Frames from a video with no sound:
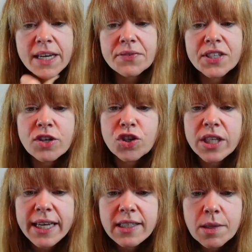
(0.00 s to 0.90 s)
Eve says
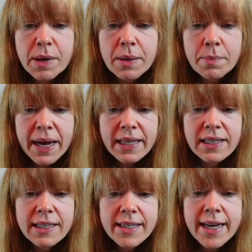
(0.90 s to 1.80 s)
she likes the button band
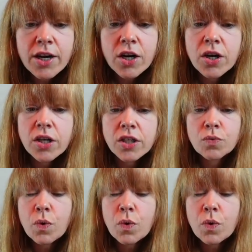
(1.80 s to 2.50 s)
that's there.